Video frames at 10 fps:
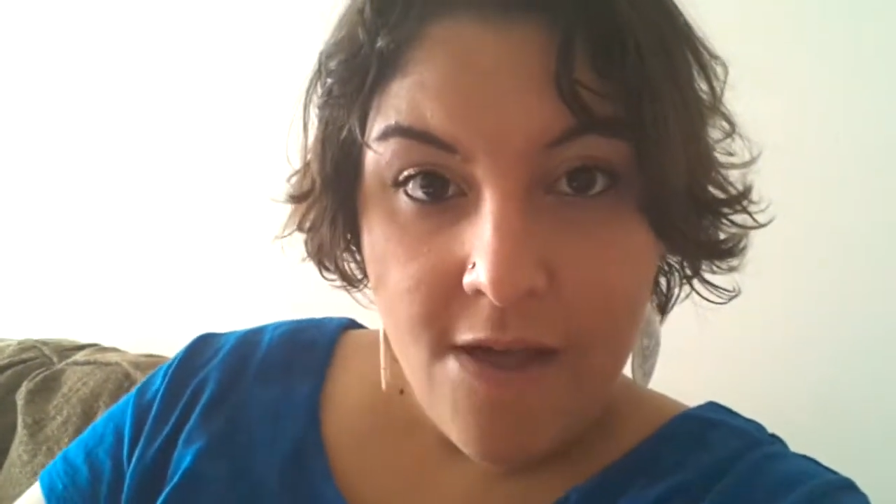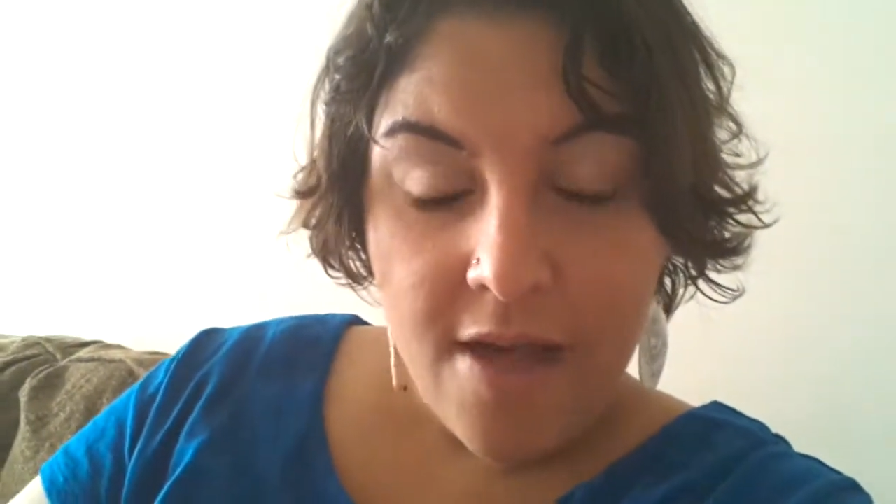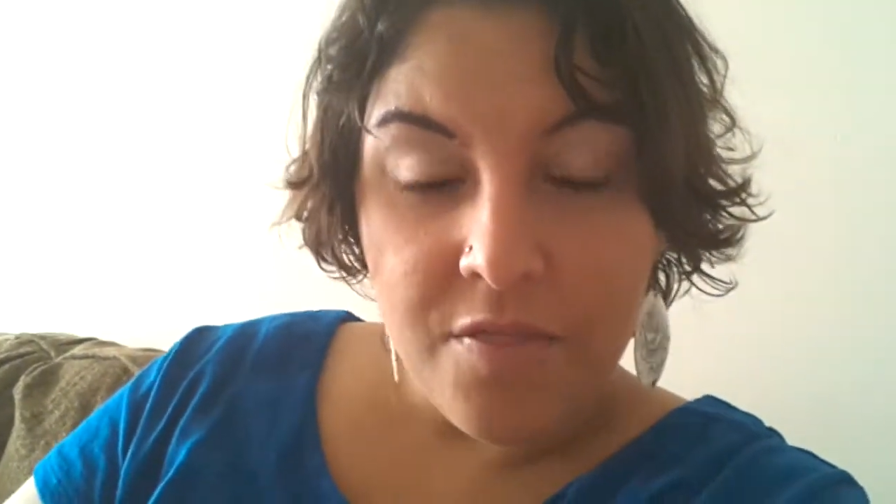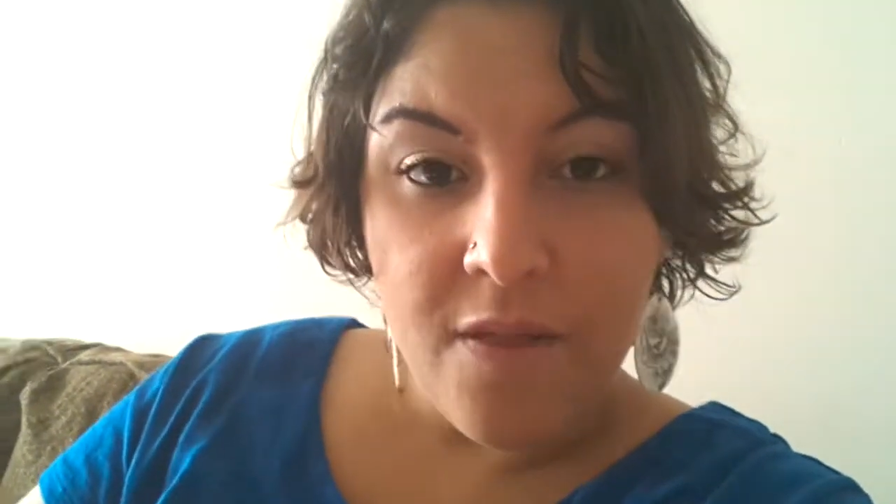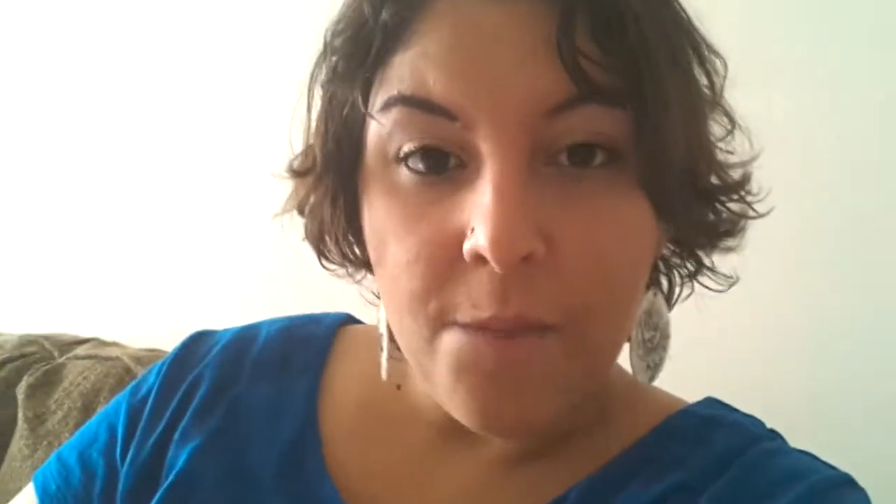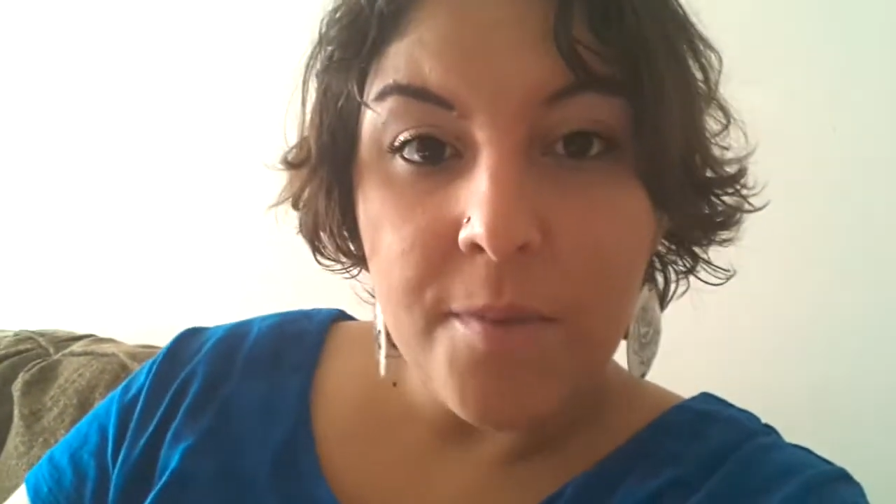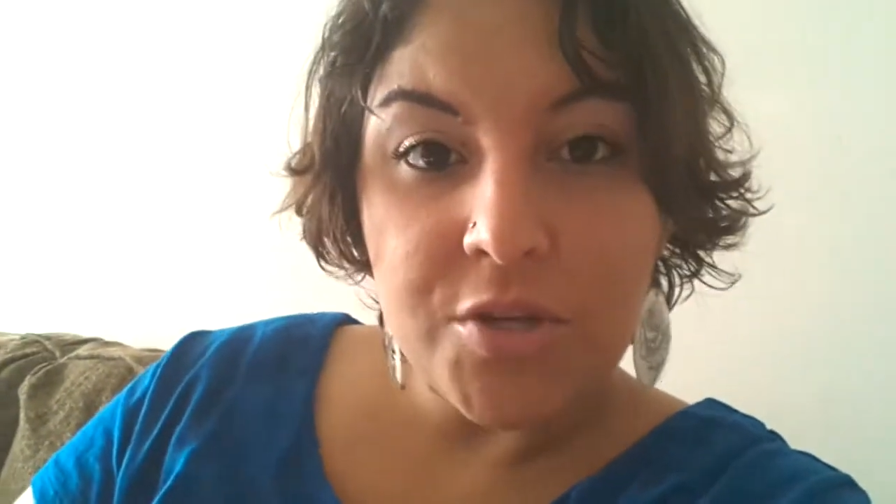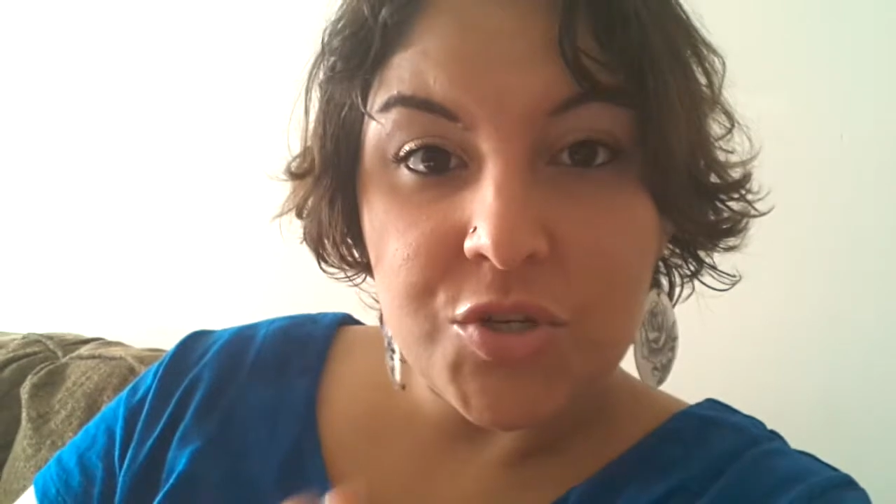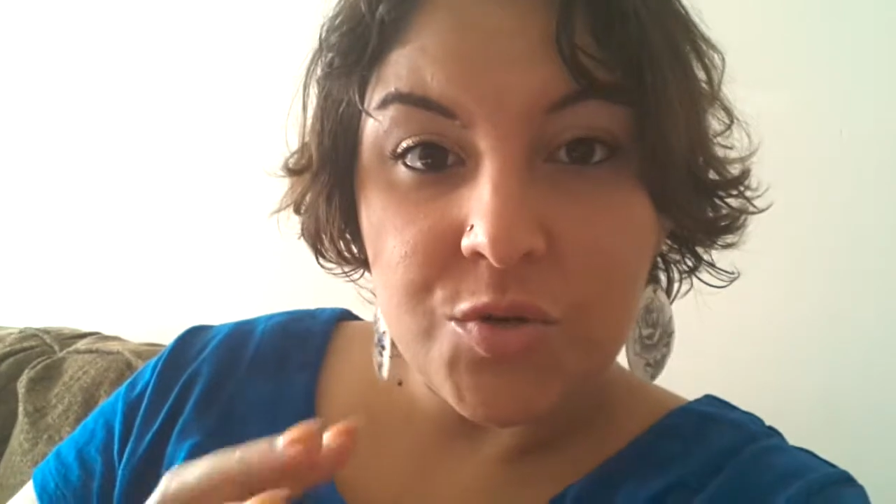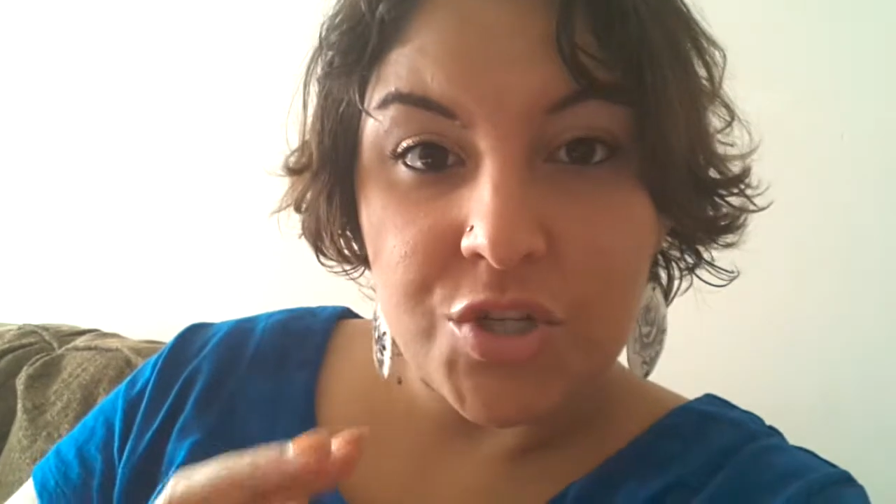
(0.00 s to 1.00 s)
And then I
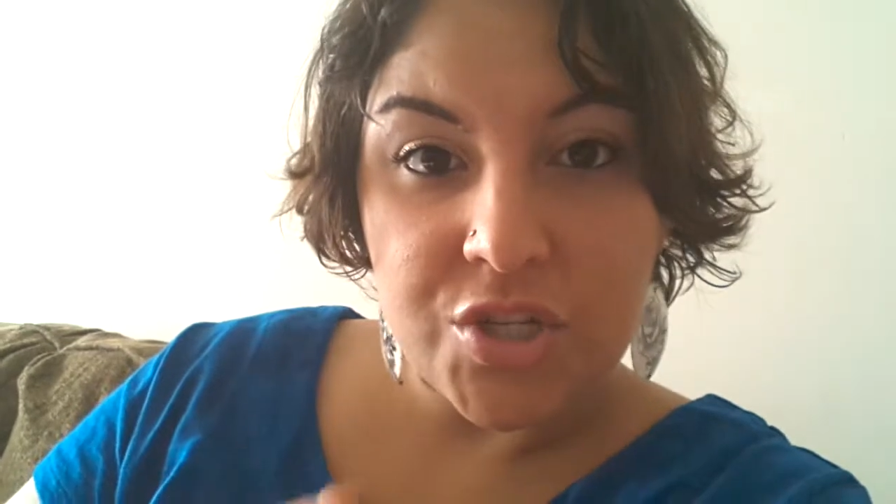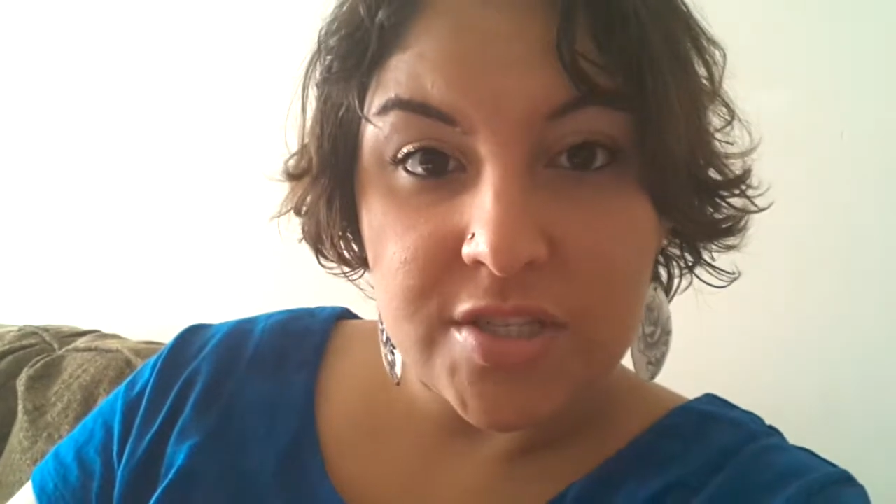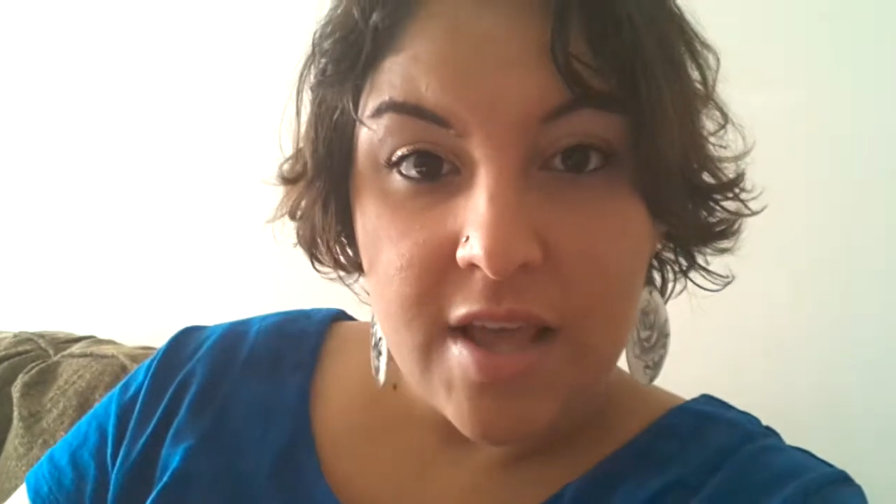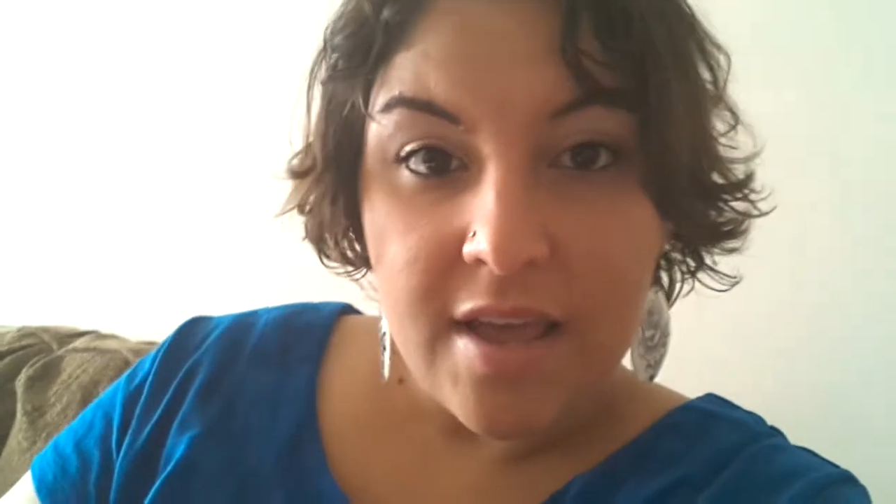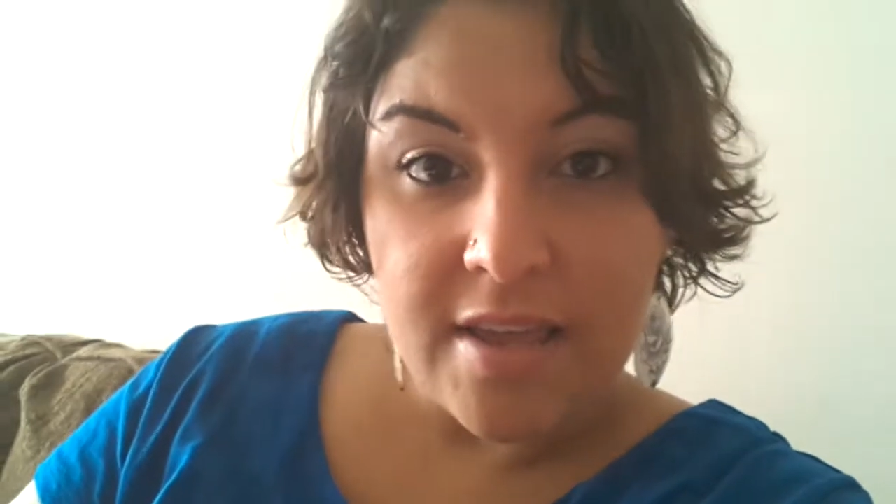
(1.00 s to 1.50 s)
want you to just